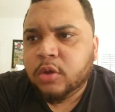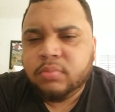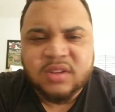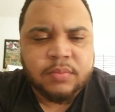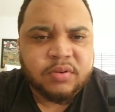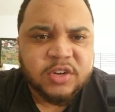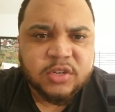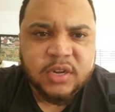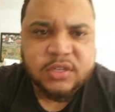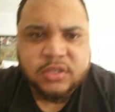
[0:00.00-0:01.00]
blood
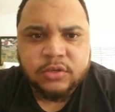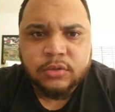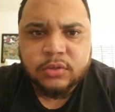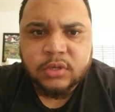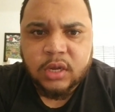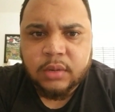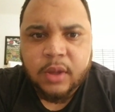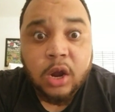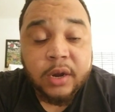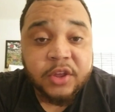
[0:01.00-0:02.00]
pressure issues, heart